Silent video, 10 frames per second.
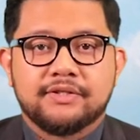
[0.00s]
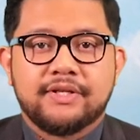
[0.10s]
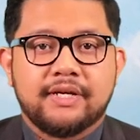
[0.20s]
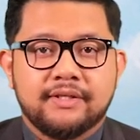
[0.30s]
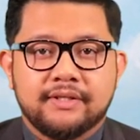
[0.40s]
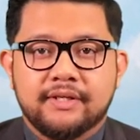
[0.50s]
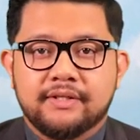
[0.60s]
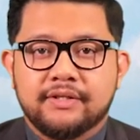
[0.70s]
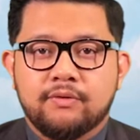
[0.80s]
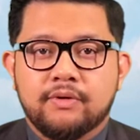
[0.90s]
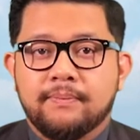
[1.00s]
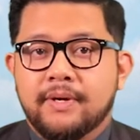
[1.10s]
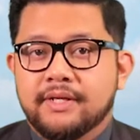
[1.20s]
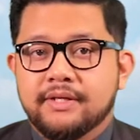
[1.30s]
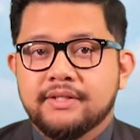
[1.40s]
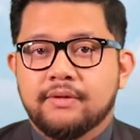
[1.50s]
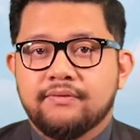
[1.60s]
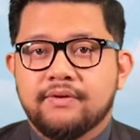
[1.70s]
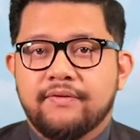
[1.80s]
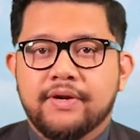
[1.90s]
status as equal partners
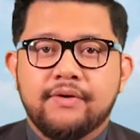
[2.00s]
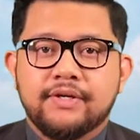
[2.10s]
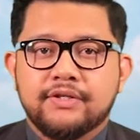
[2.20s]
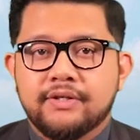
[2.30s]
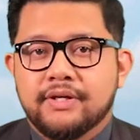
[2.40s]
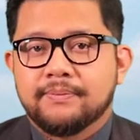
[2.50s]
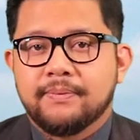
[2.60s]
of the Federation as